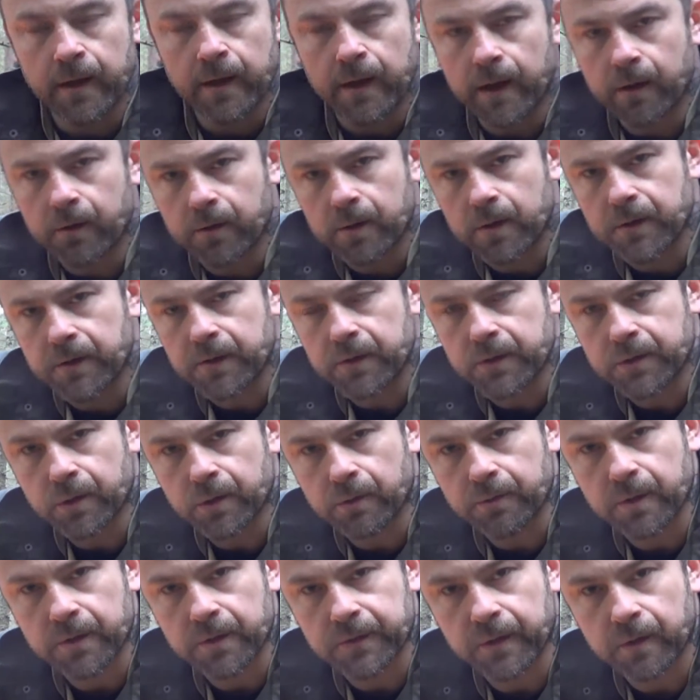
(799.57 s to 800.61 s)
I'm going to
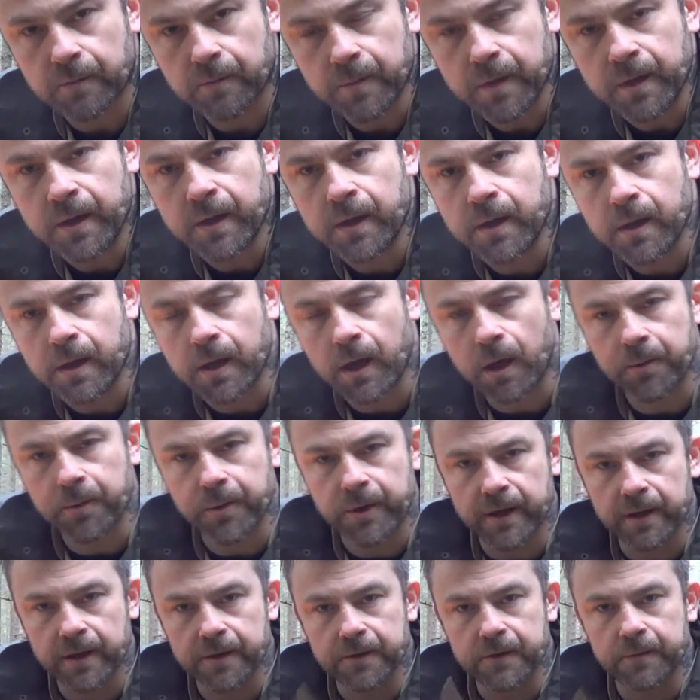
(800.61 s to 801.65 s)
show you how you
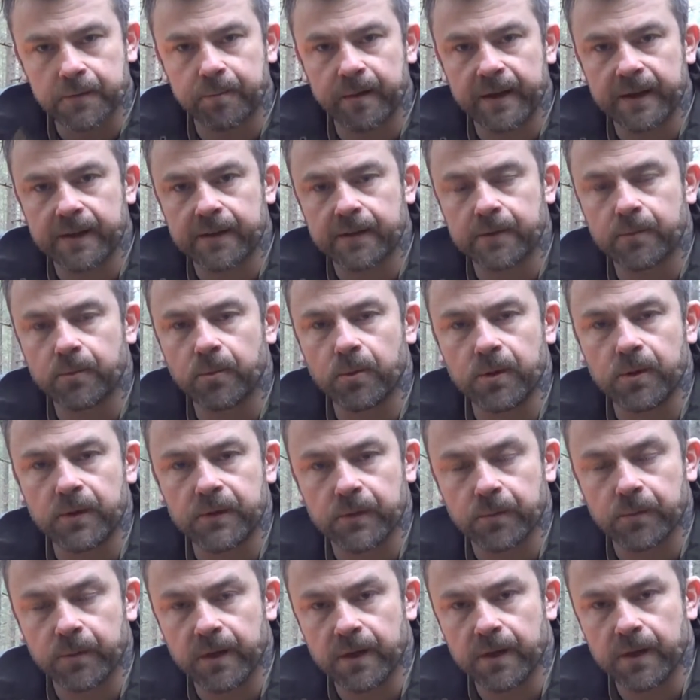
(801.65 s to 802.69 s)
can split
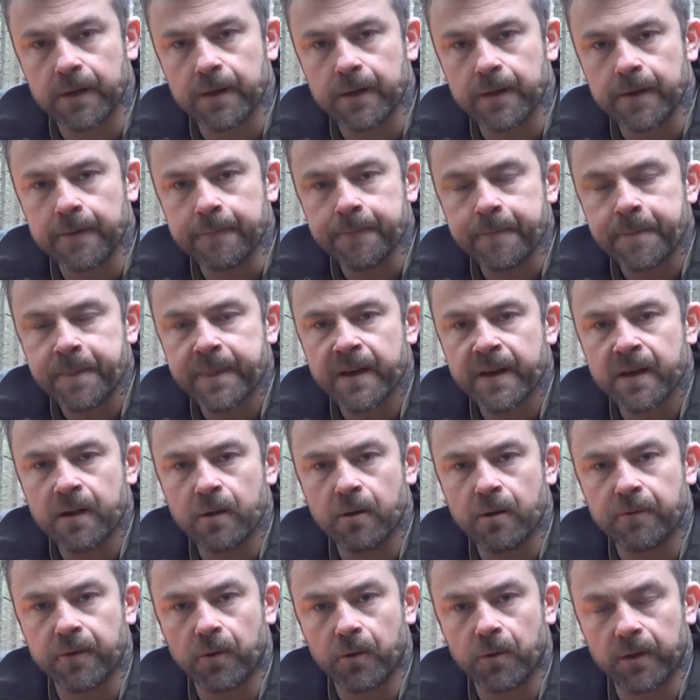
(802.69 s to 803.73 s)
woods with
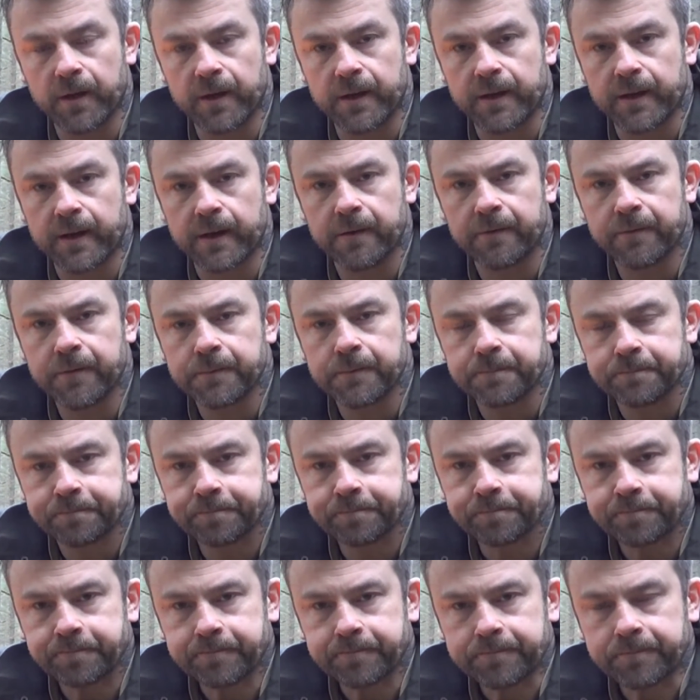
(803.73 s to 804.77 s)
a folding knife,
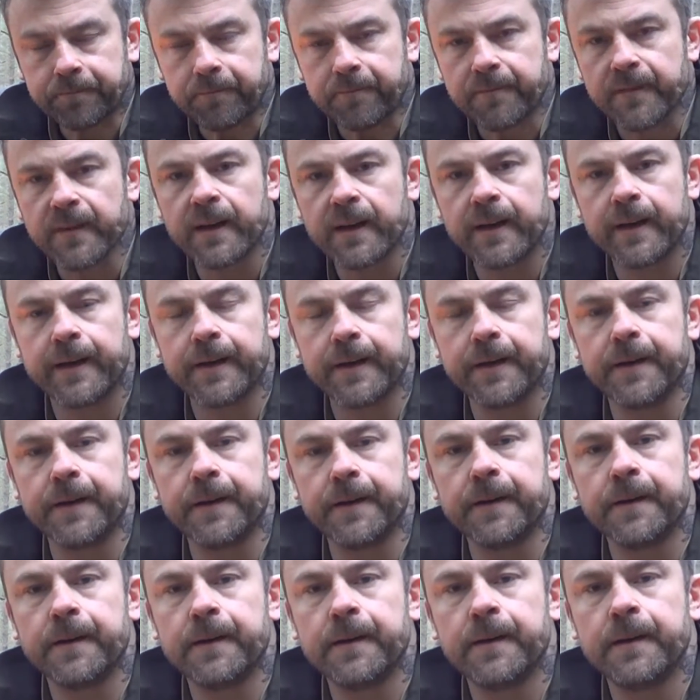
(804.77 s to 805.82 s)
and
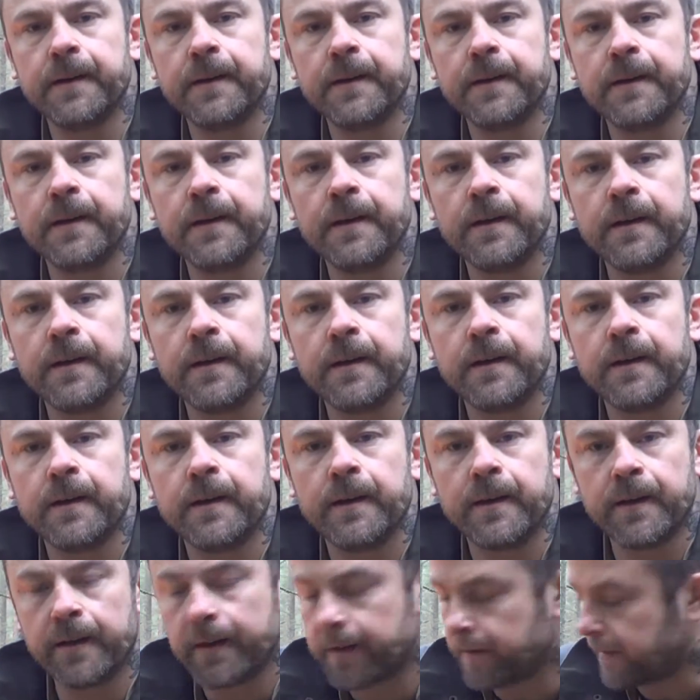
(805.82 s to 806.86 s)

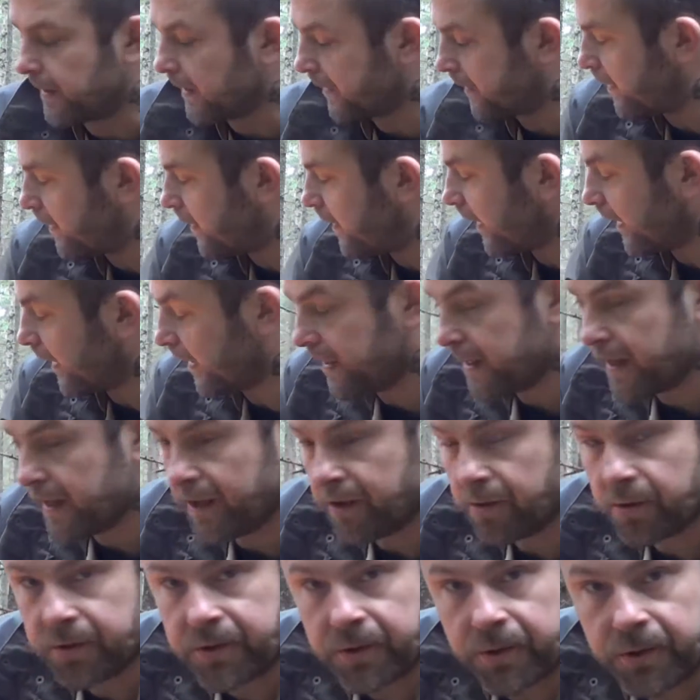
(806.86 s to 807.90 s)
that
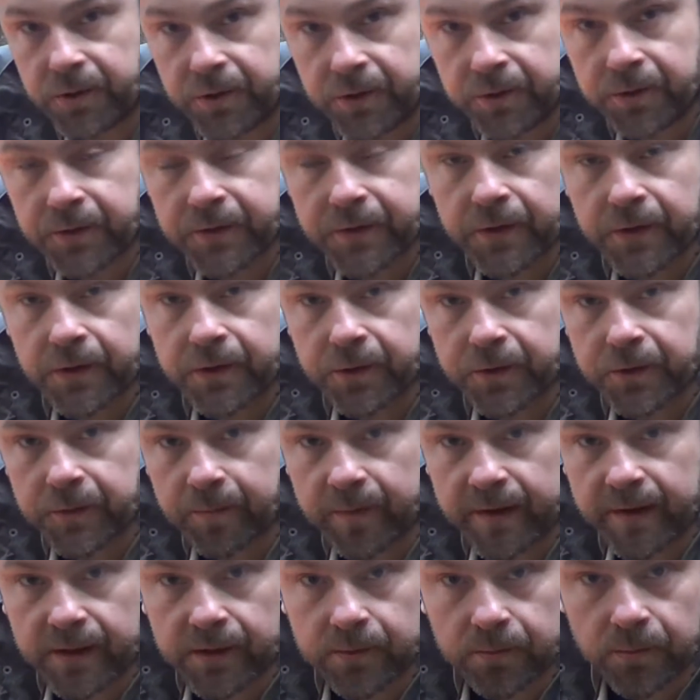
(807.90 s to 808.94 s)
technique you should use to
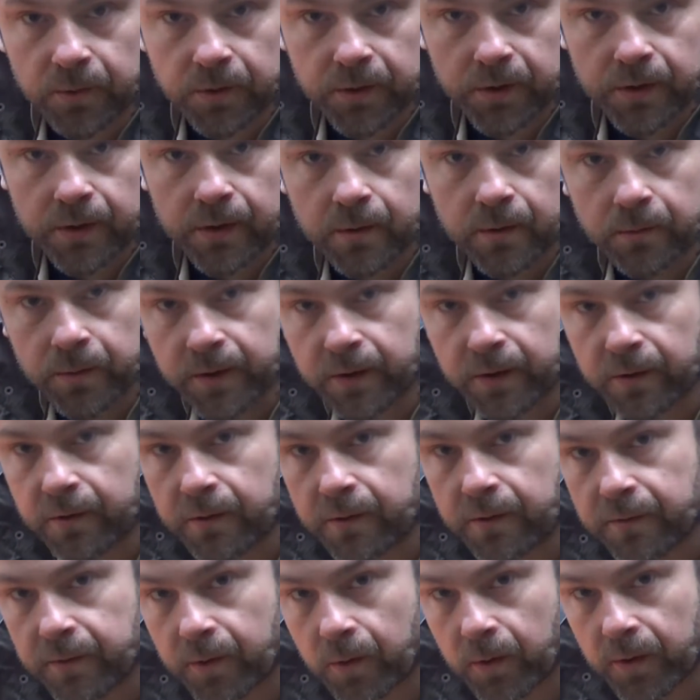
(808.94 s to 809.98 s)
split wood with a
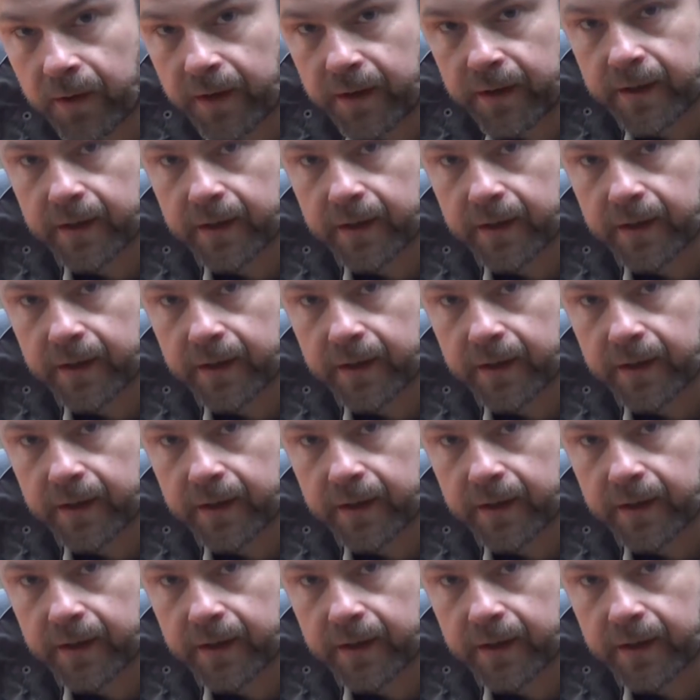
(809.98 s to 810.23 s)
folding